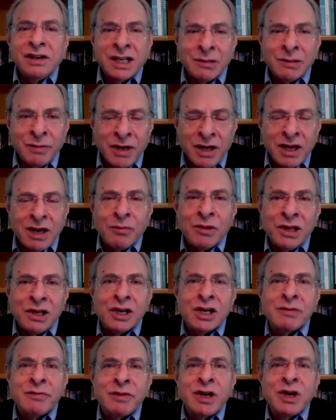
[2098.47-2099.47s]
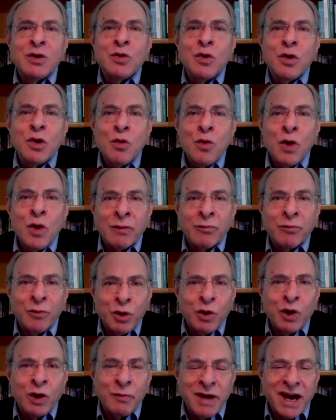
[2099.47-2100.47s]
it'll become clear to me what i'm
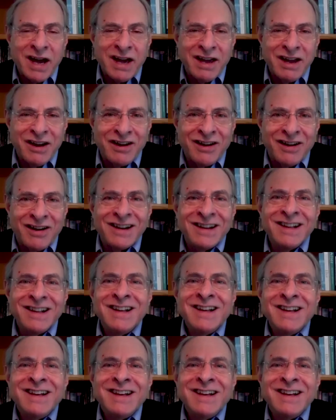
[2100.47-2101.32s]
doing back here